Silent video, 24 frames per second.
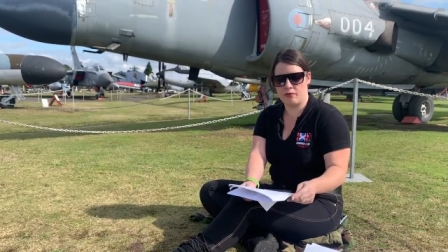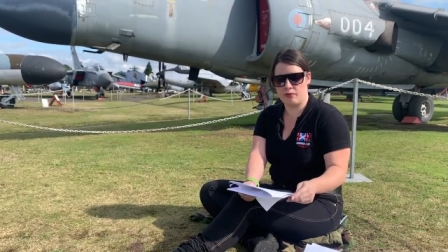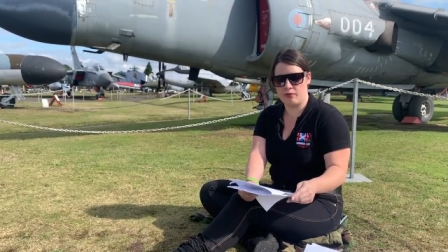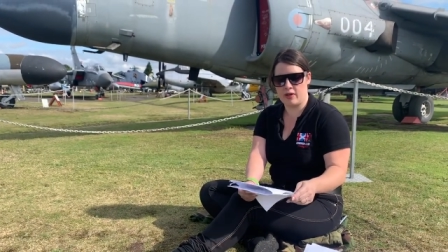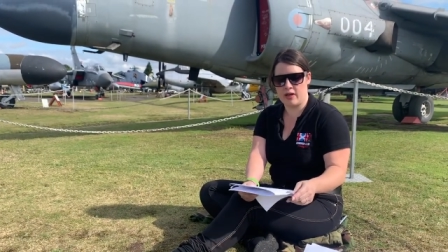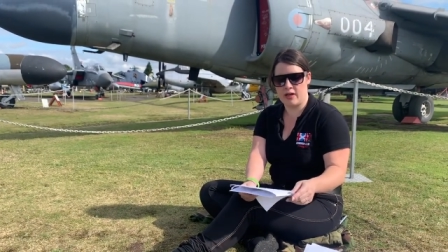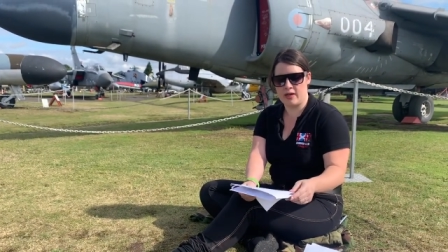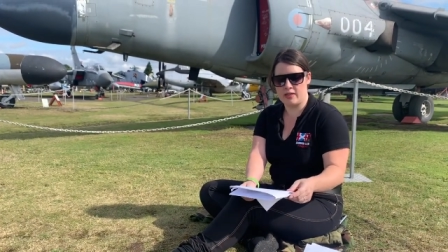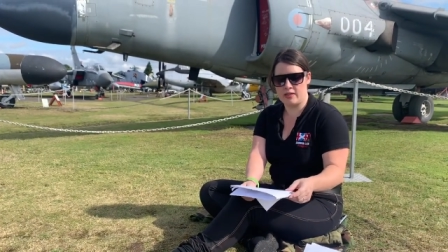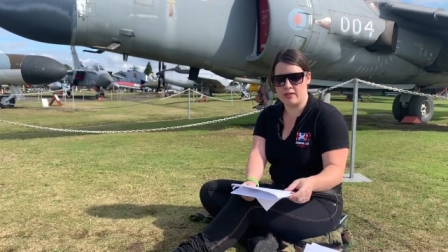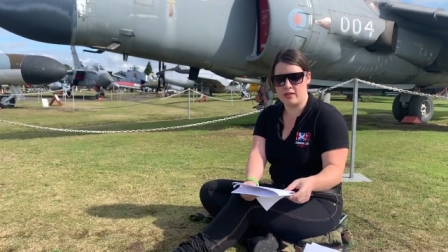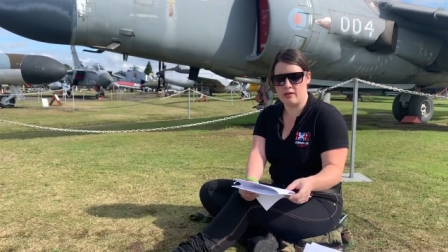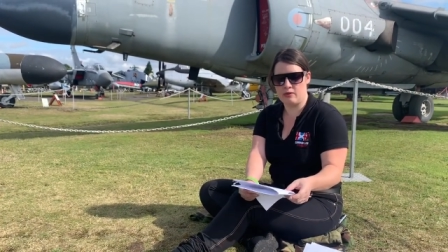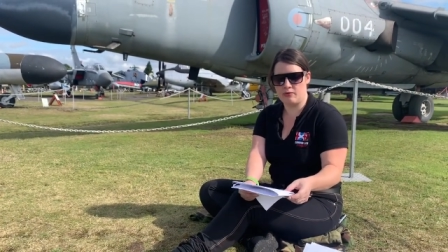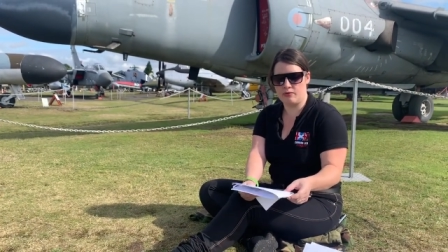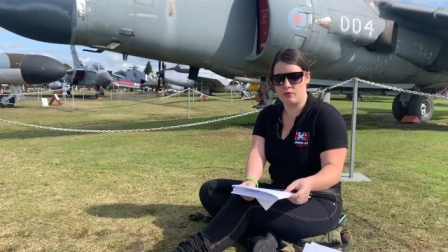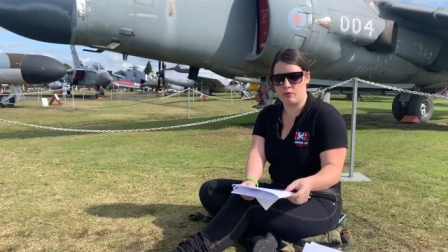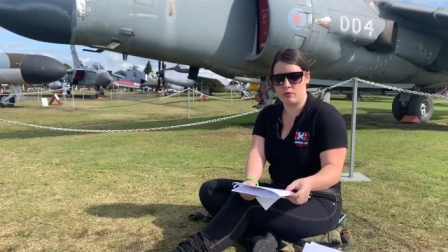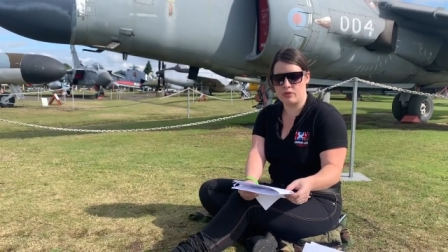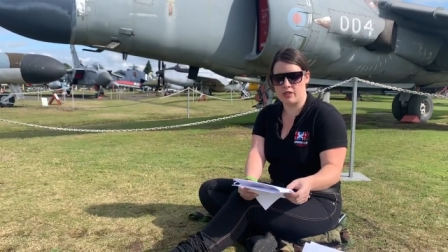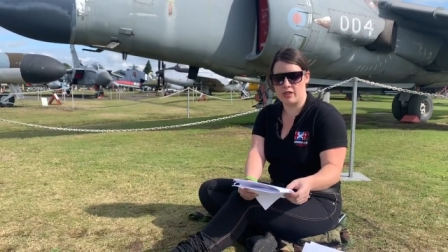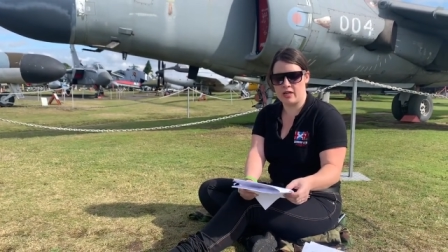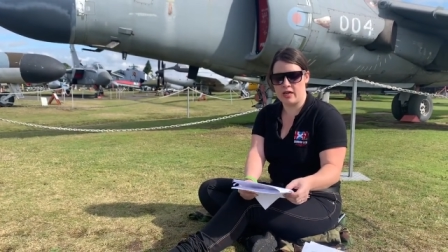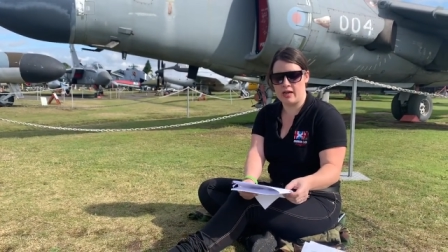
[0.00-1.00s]

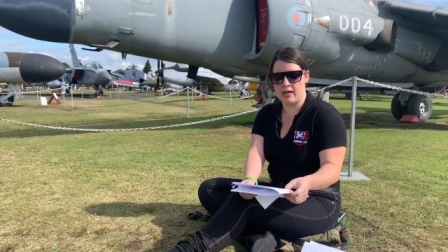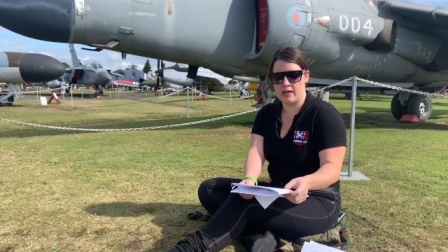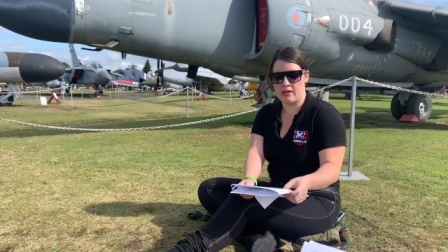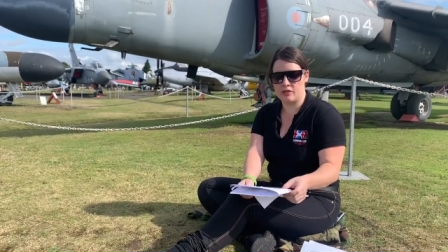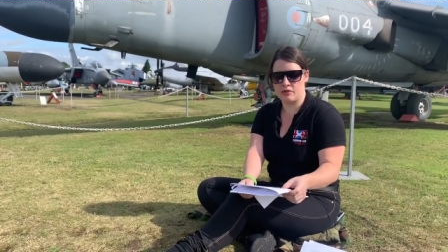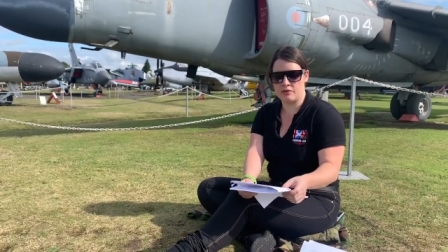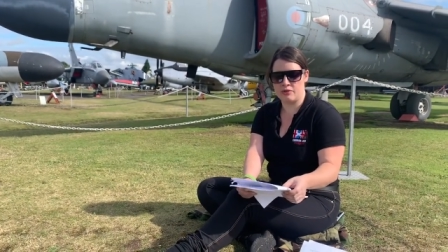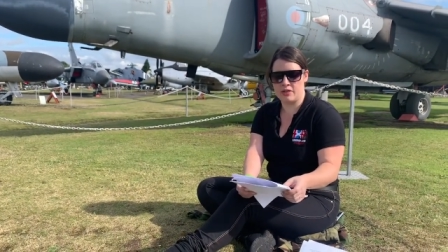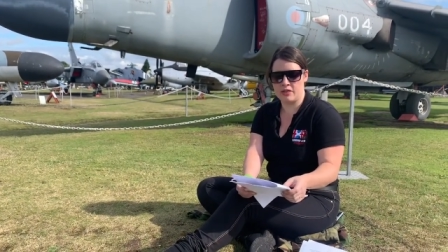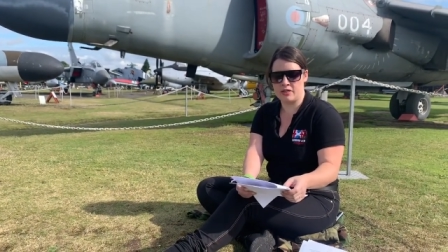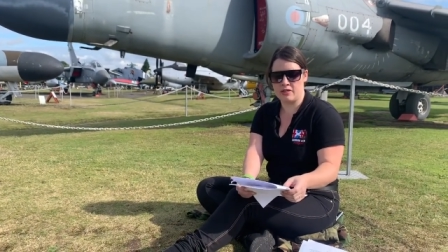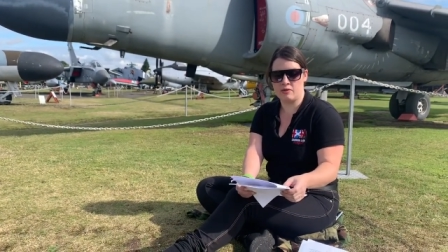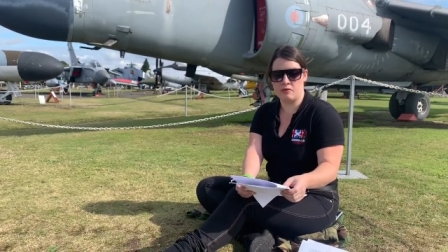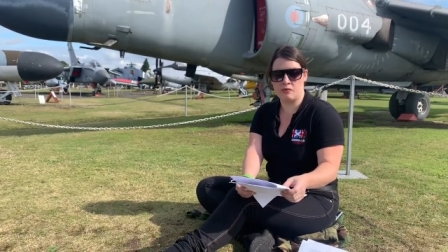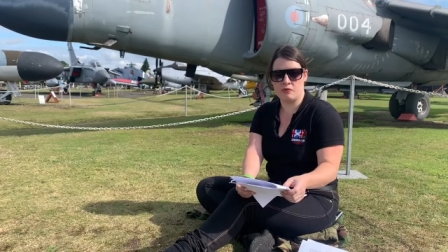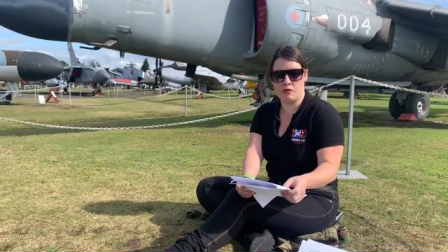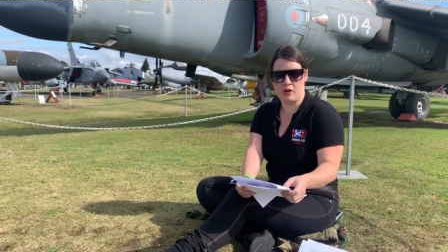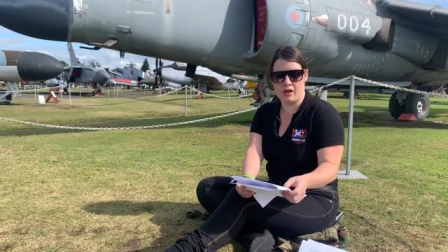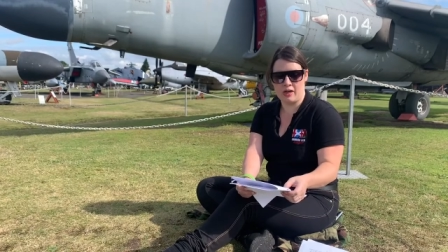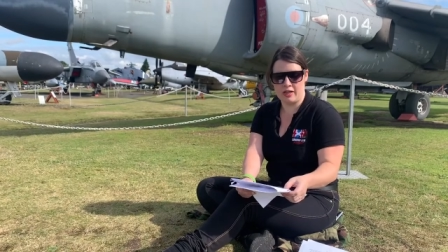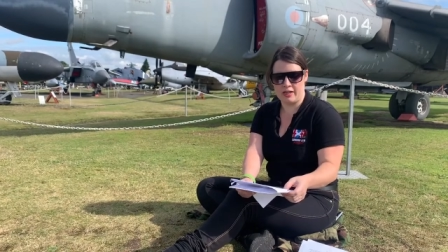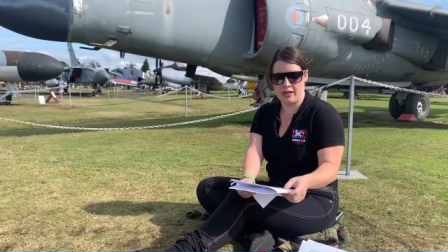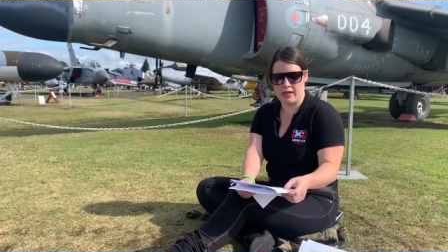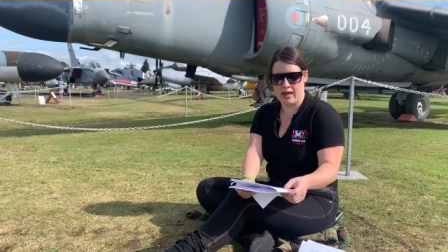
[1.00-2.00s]
1848 Treason
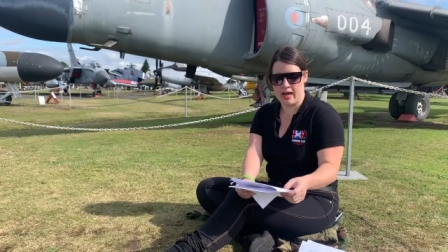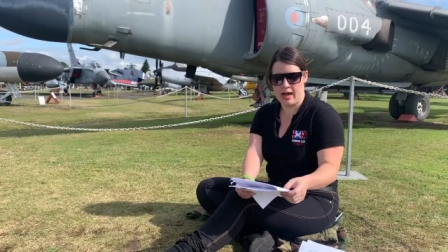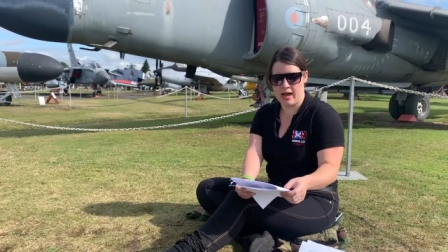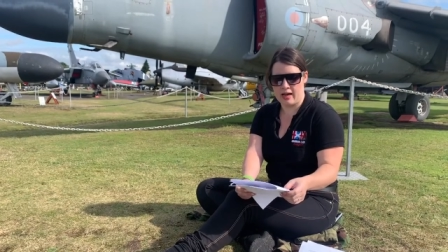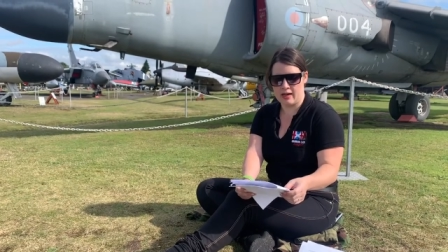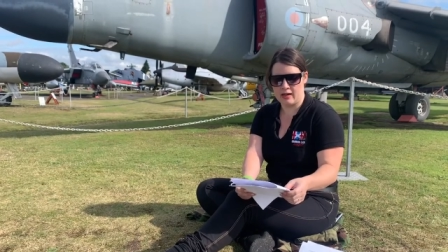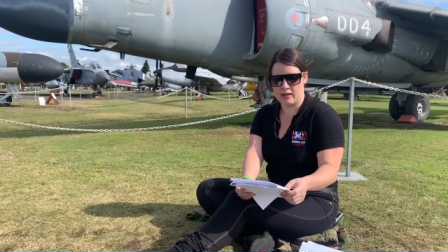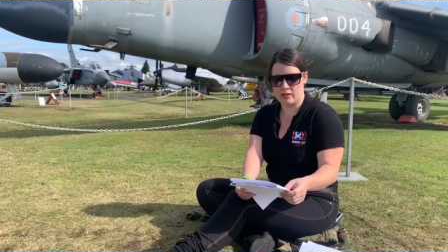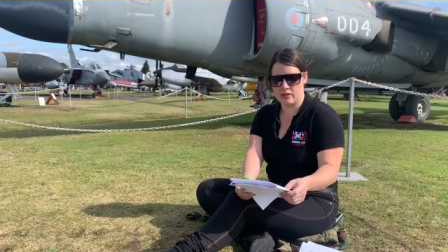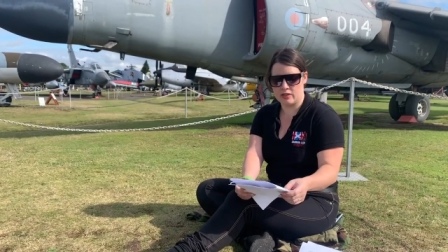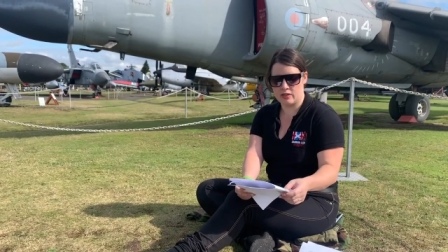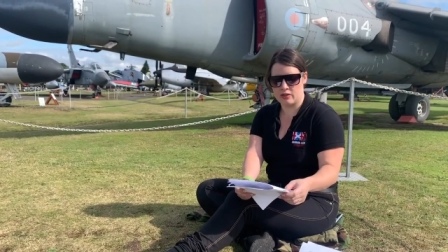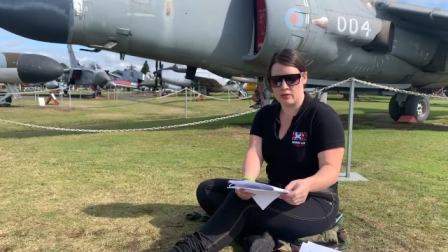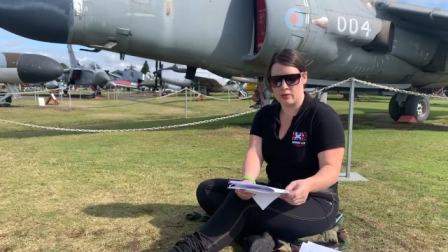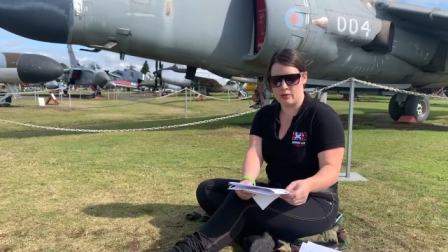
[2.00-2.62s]
Felony Act.